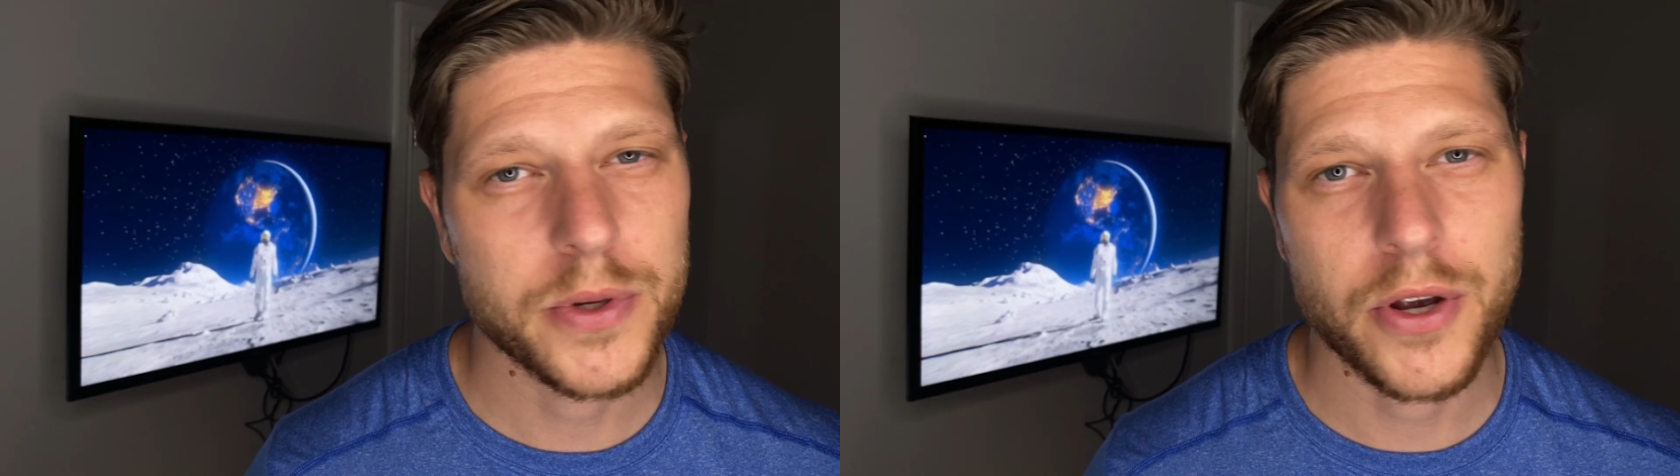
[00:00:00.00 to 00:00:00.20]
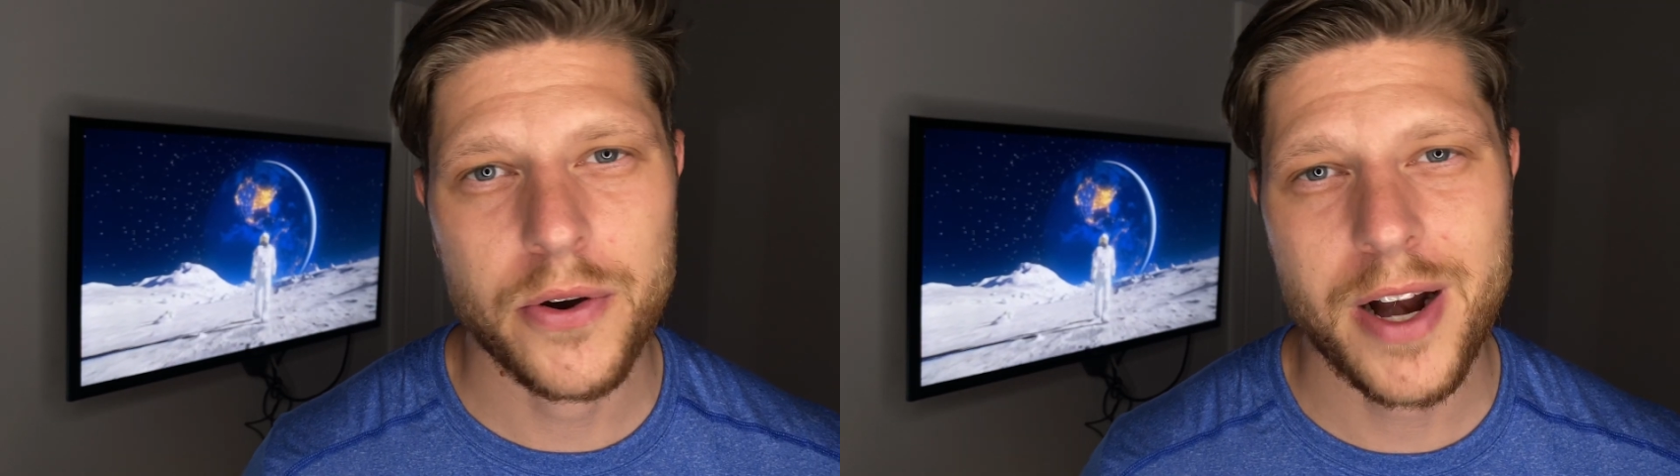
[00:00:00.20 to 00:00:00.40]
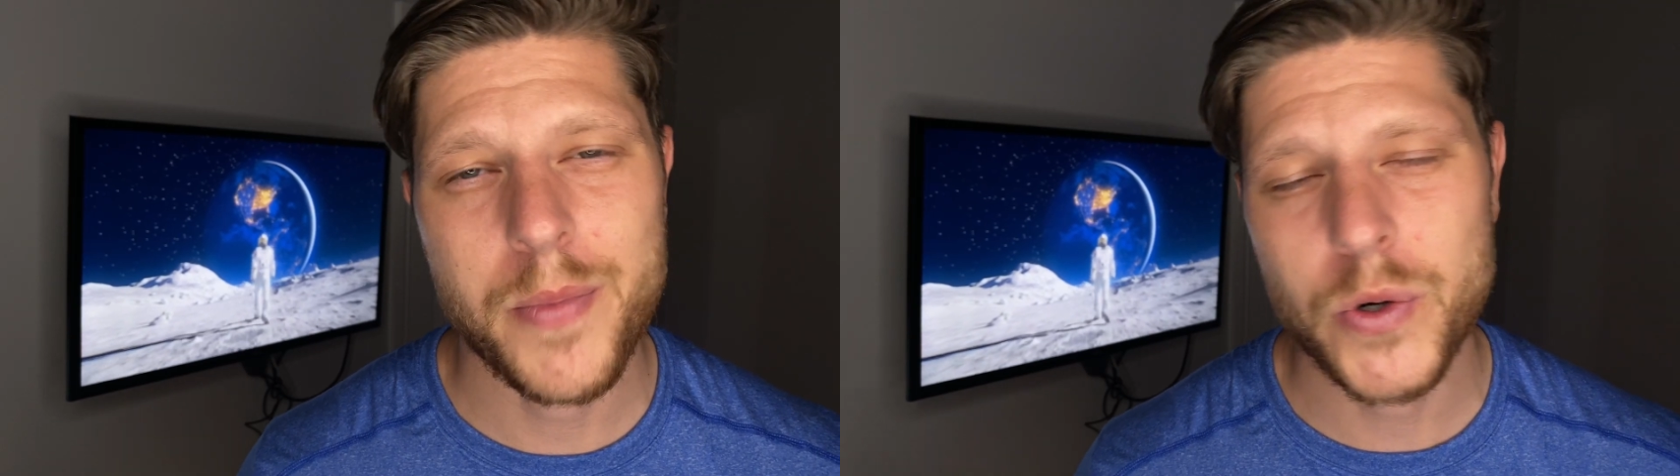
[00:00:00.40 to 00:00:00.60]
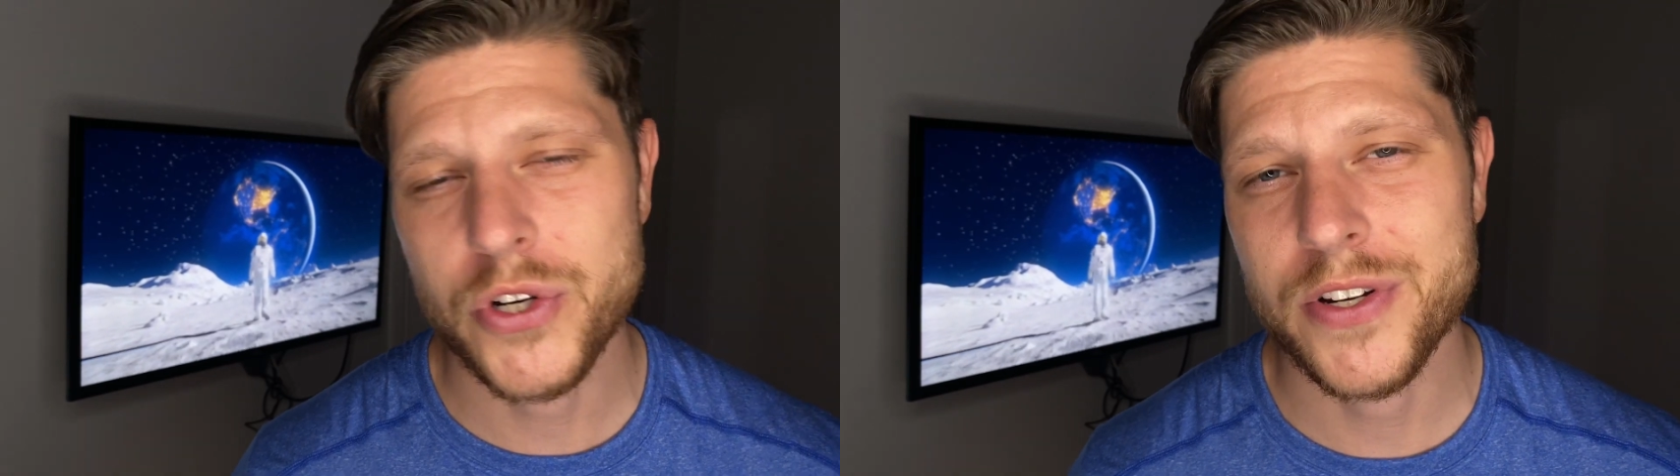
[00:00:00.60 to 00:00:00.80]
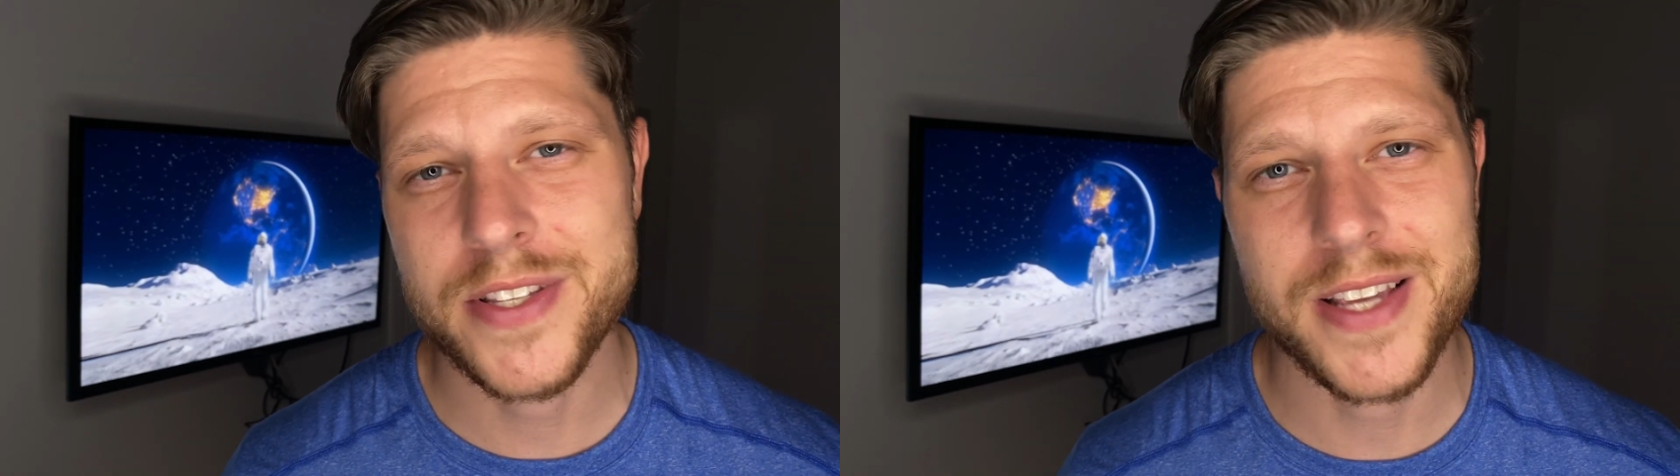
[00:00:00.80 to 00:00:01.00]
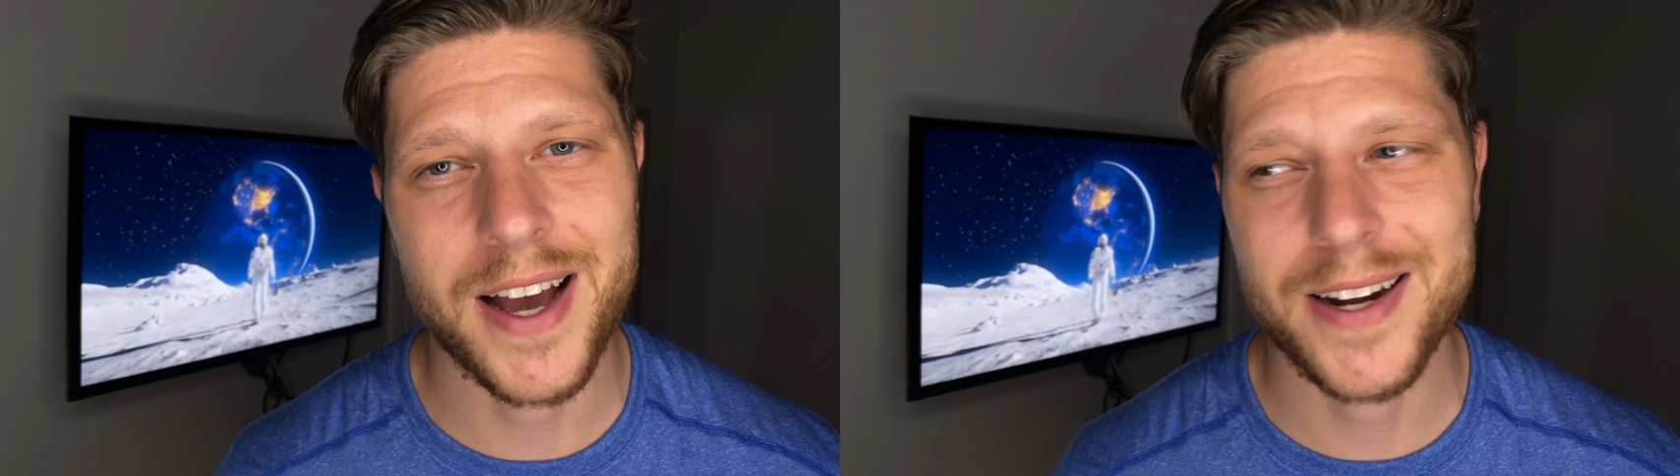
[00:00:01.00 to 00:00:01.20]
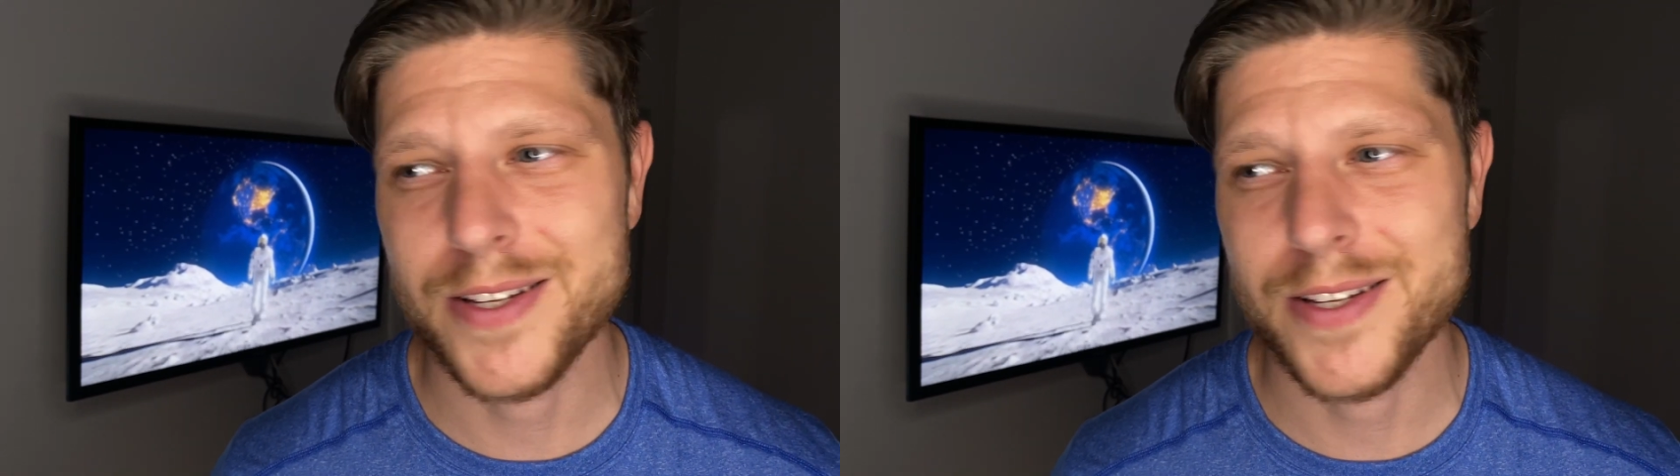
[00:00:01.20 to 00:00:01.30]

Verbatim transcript: your emotions are